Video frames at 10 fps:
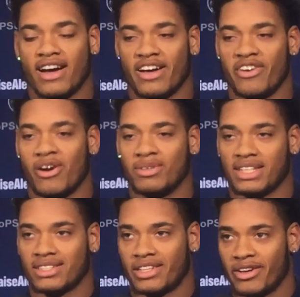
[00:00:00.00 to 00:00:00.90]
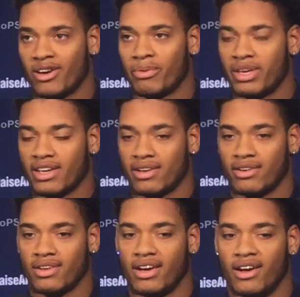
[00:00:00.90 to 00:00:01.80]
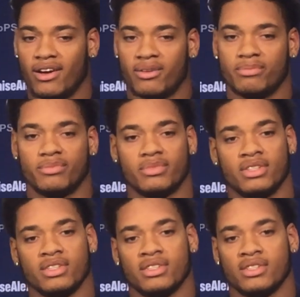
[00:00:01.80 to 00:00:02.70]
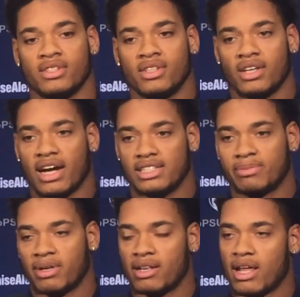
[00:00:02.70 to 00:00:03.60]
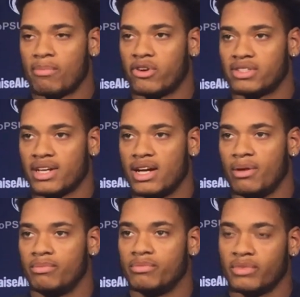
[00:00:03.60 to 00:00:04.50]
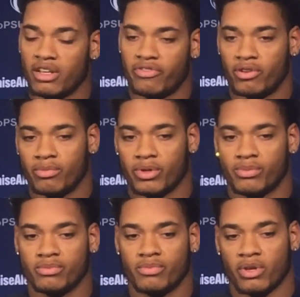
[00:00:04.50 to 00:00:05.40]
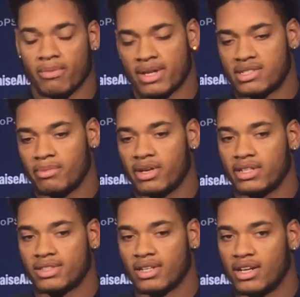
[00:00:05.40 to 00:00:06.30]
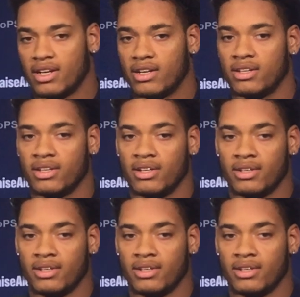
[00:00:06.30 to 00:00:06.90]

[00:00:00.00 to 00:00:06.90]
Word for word: Uh, no, I was actually here all weekend. Um, I spent a lot more time in the film room with my teammates and uh,